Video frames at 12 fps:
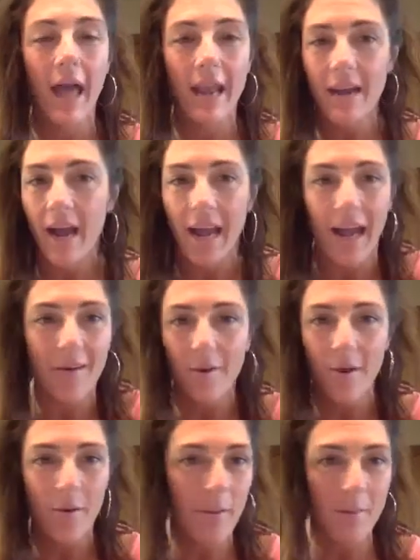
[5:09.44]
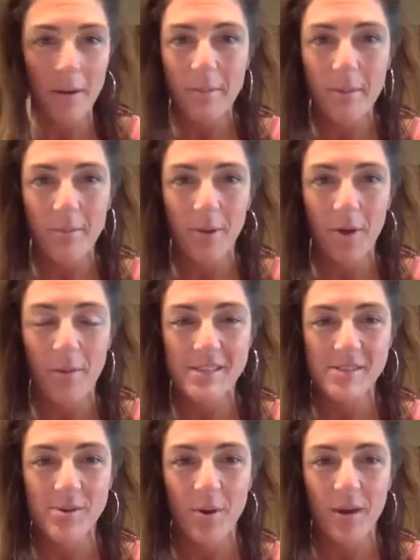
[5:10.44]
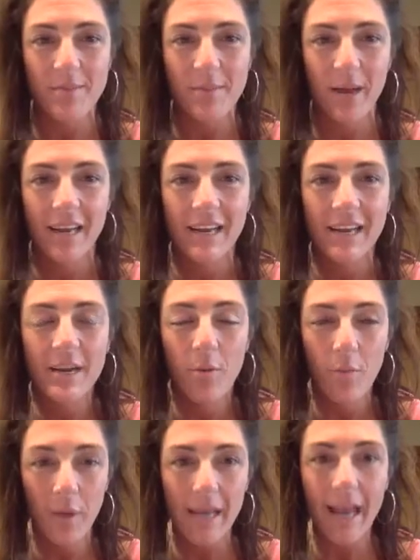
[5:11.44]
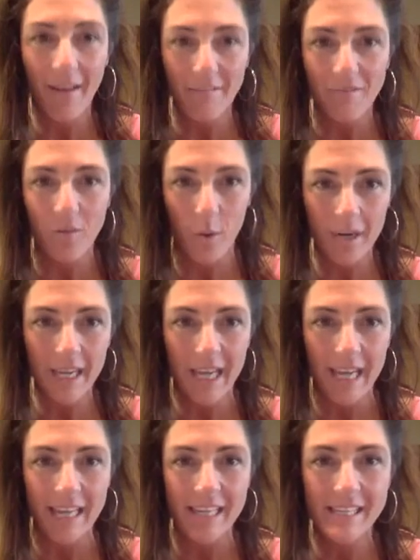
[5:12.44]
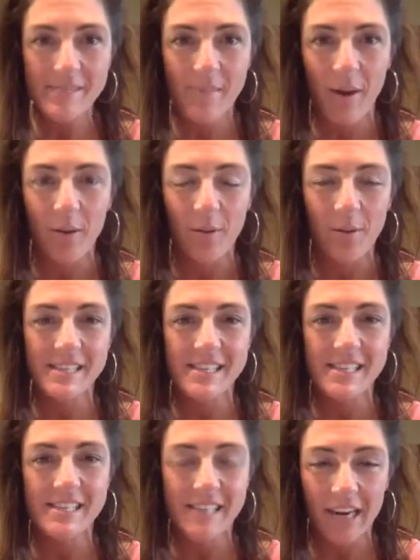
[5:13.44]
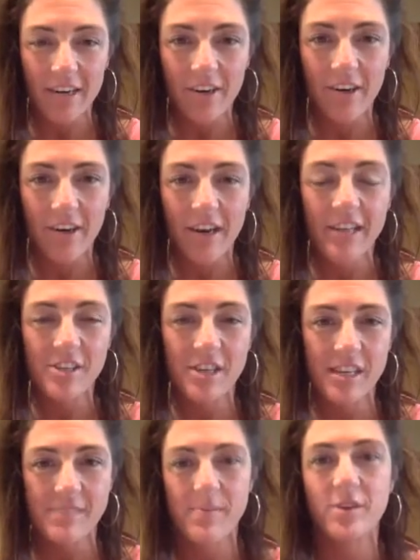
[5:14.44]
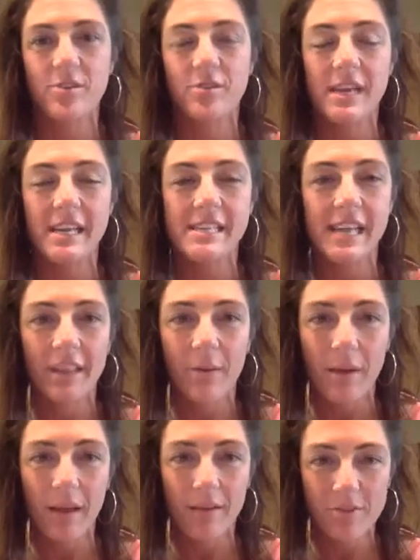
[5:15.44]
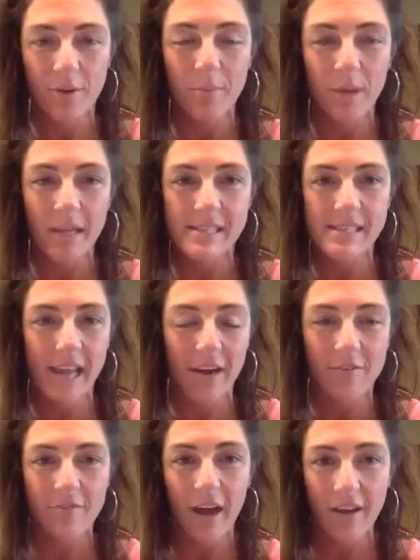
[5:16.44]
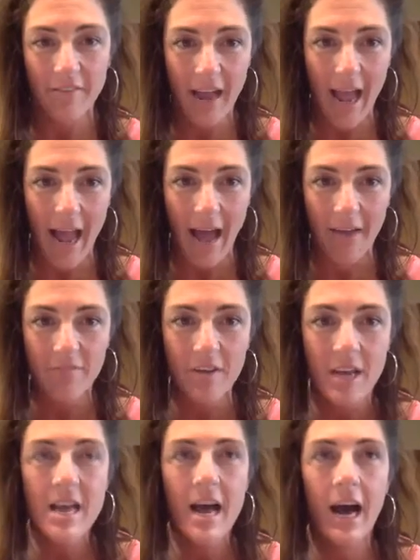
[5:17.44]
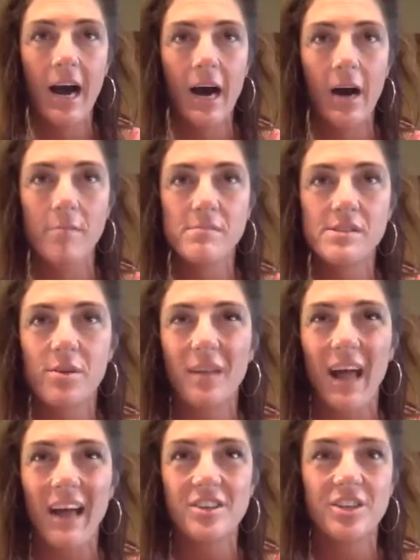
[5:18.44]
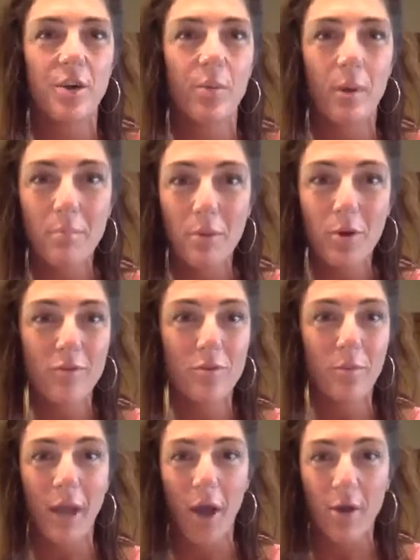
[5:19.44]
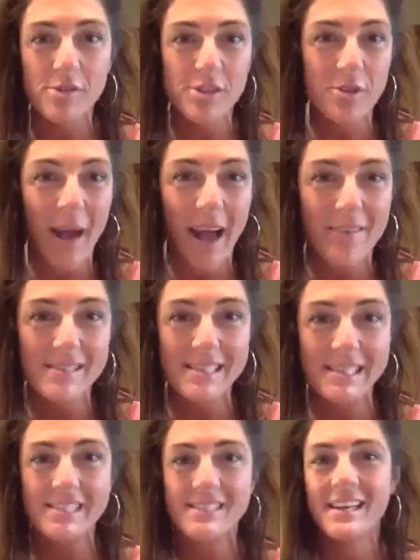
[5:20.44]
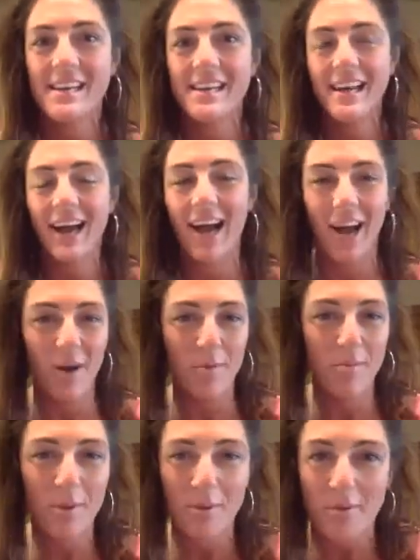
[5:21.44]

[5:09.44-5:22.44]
and I don't know how many people know my story, but we have 4 kids. My oldest is Decker and she has special needs. And then we have triplets that are 5.5. So last year we moved, we owned 2 houses. We were